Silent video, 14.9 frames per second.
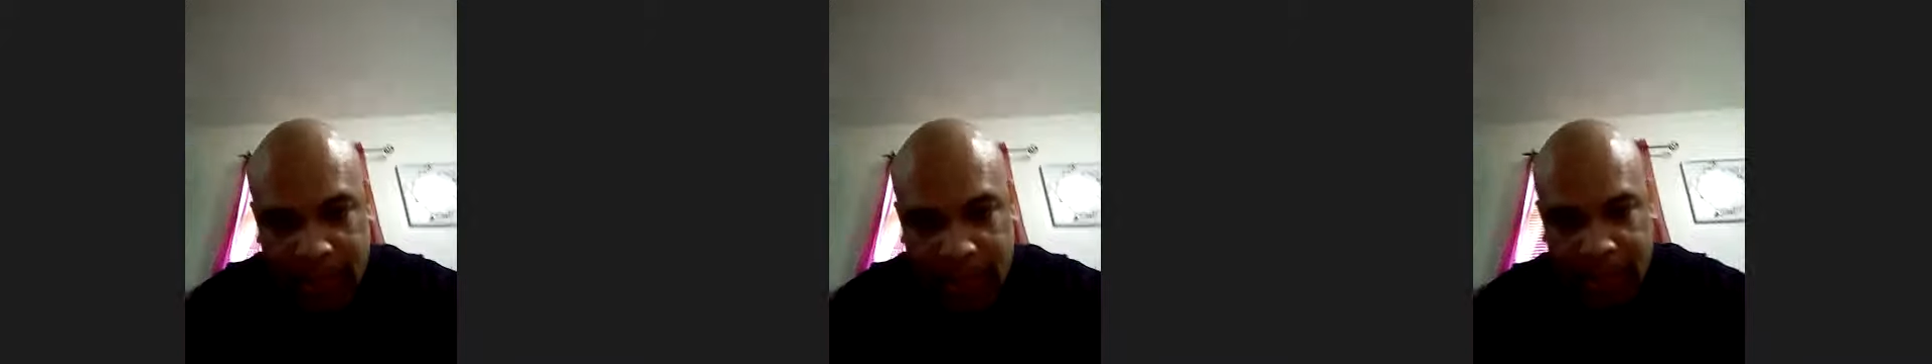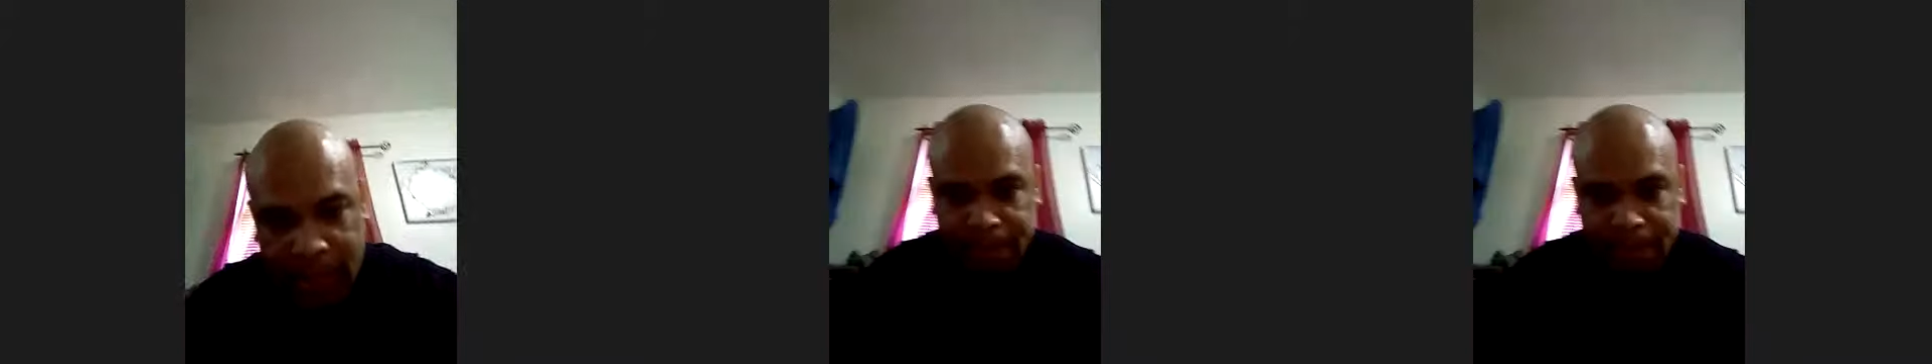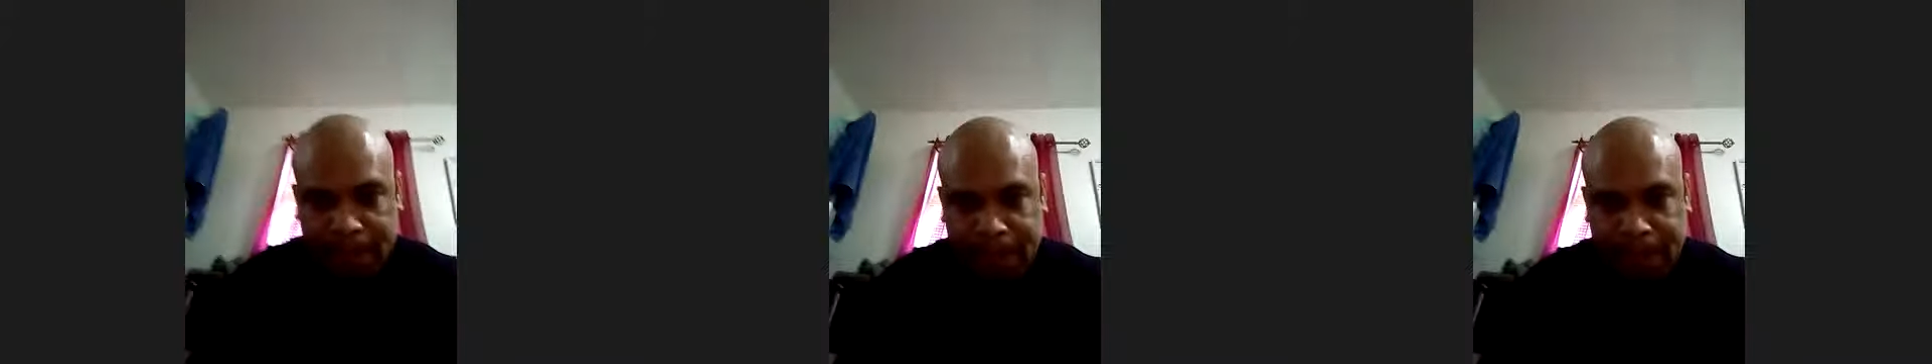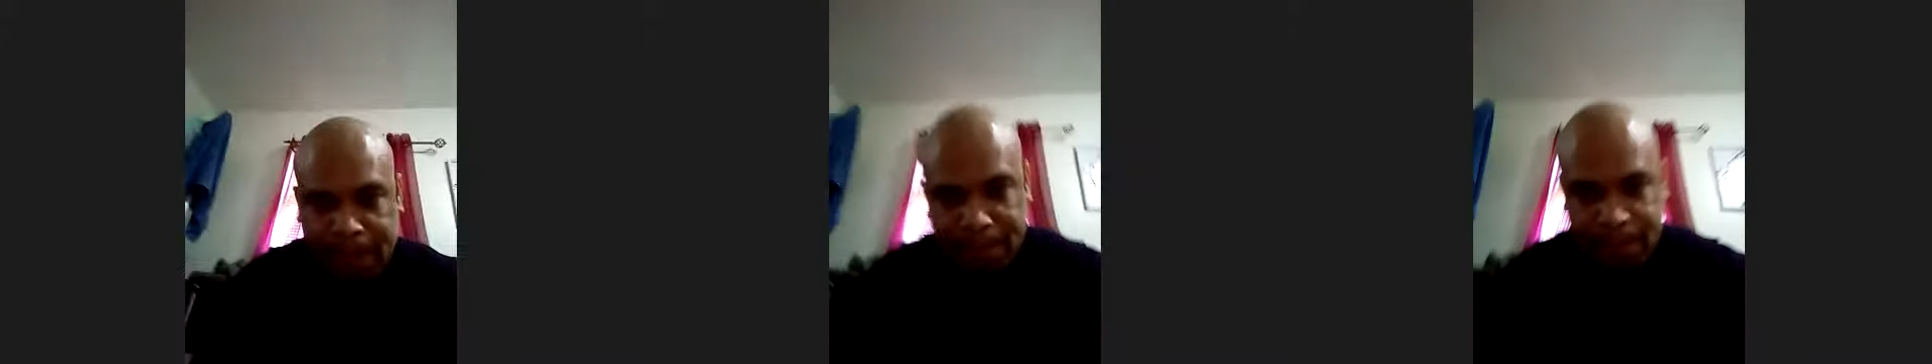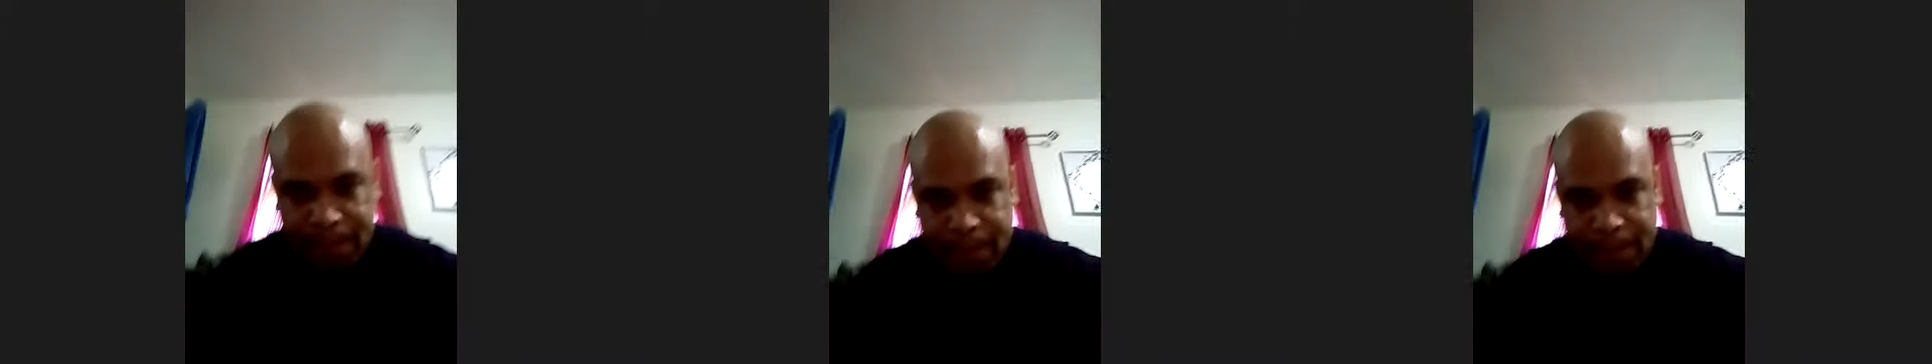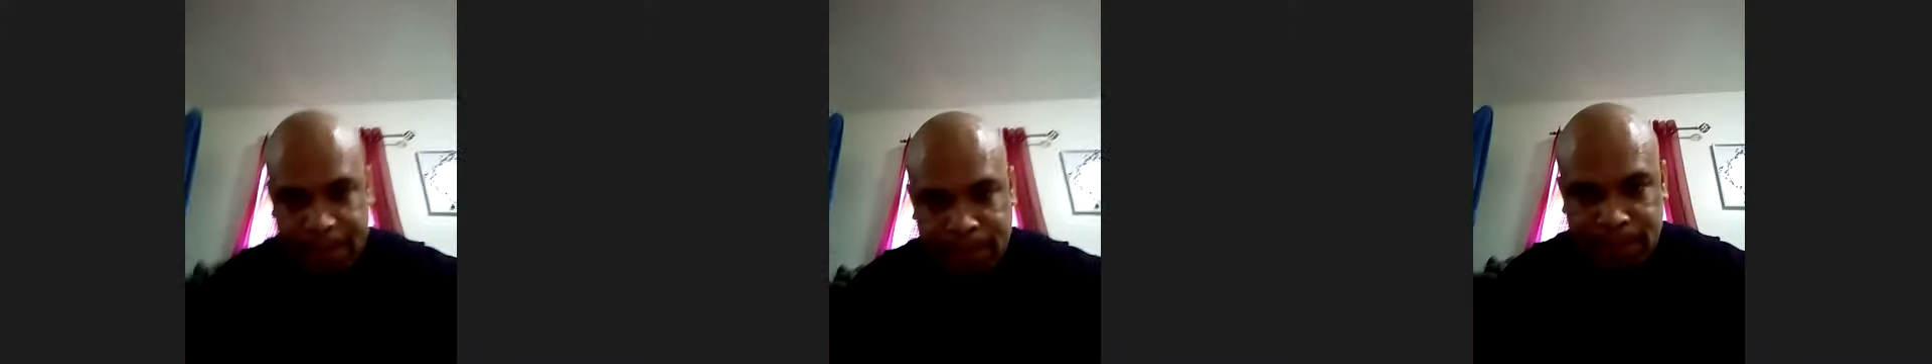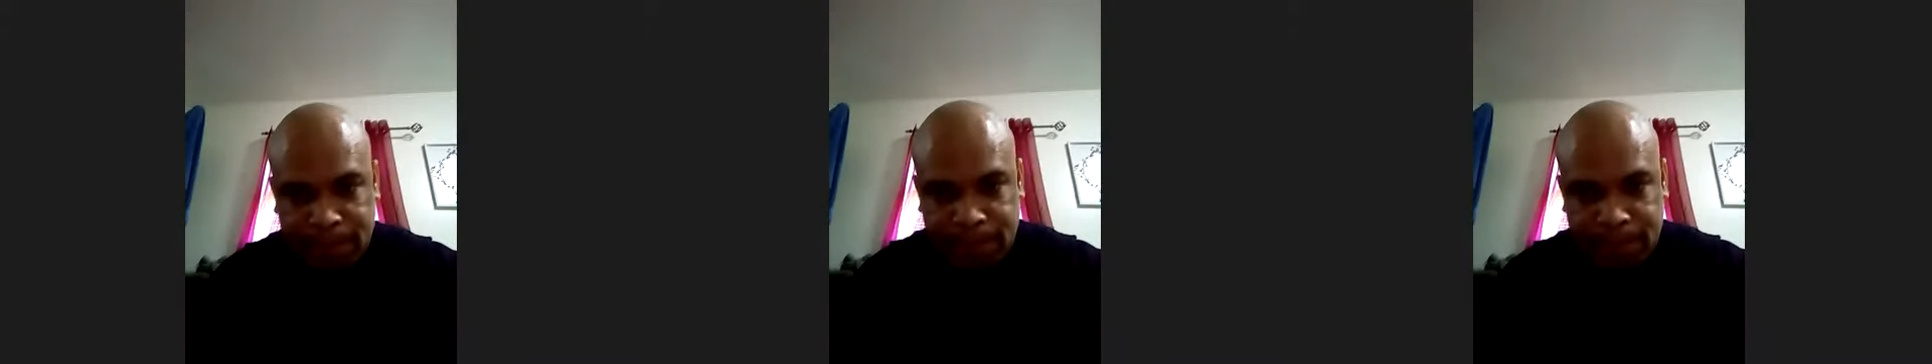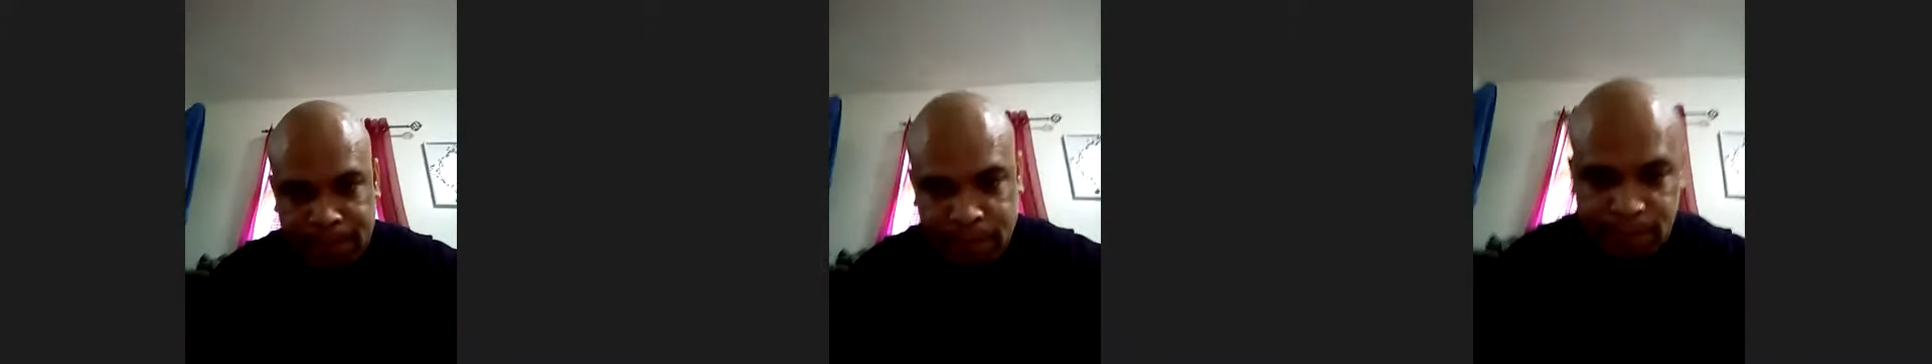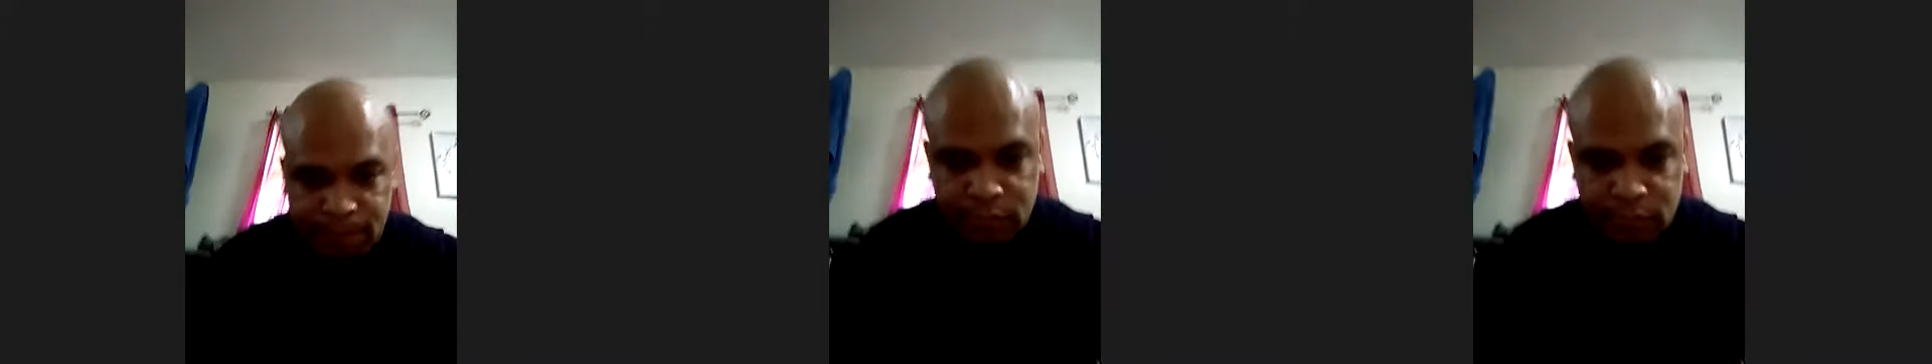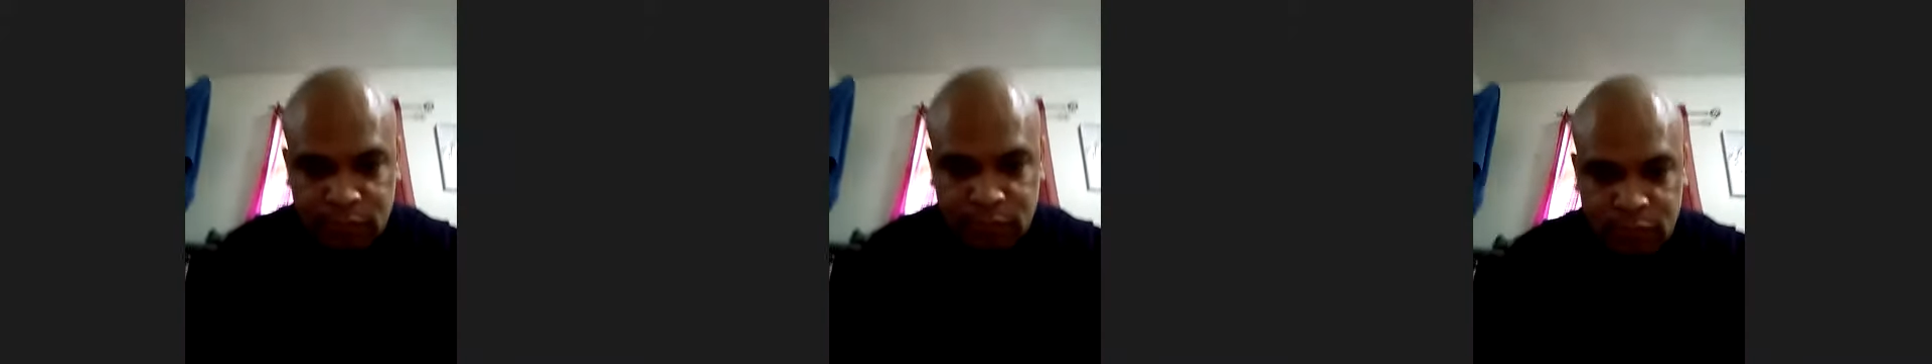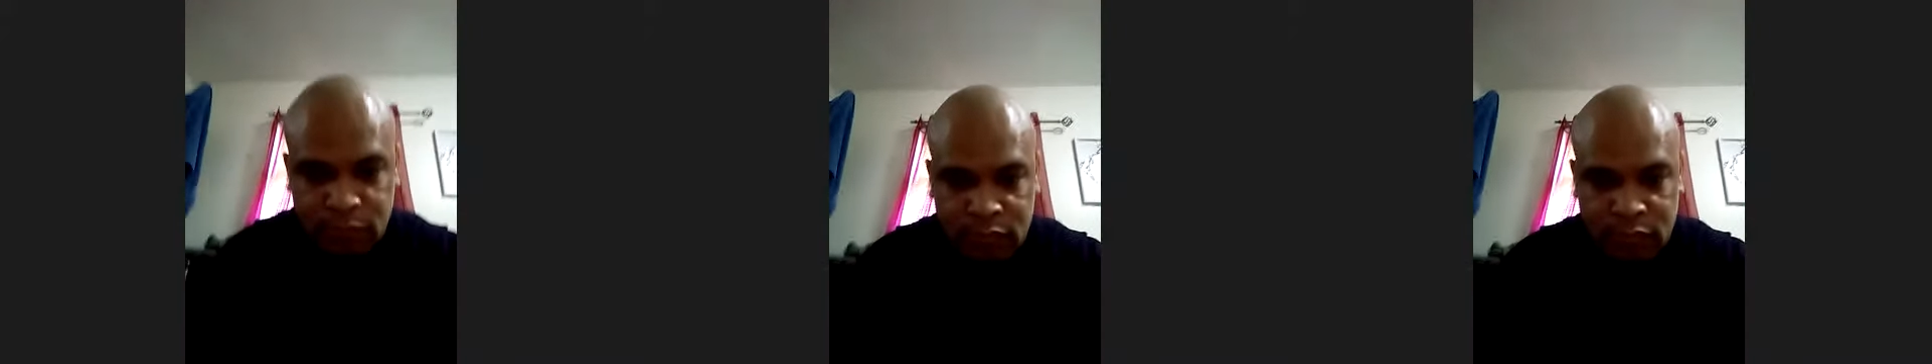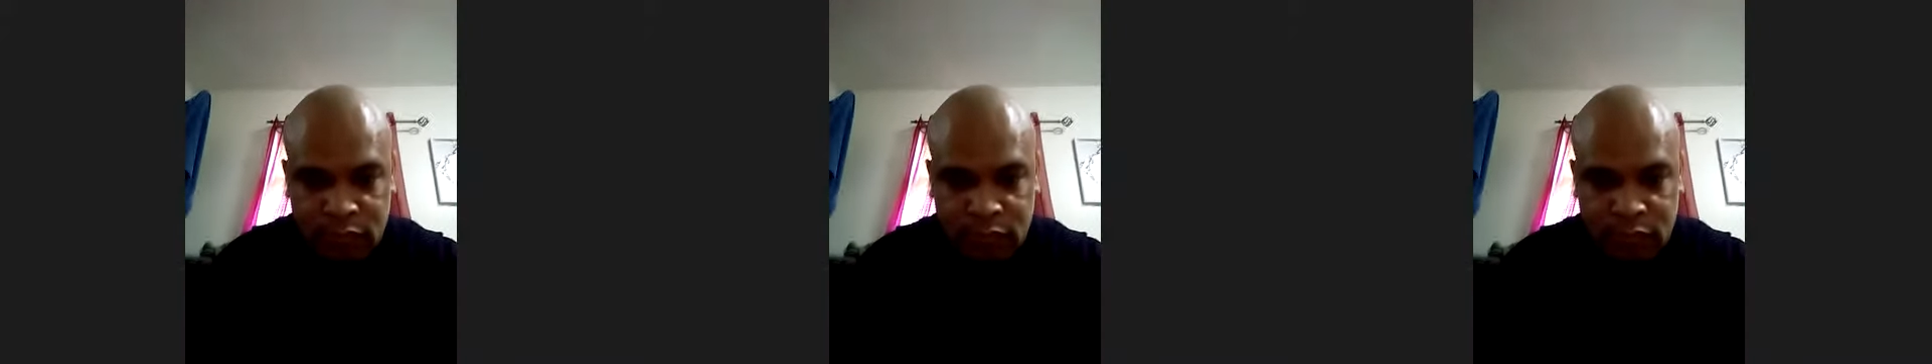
it comes to the beat, you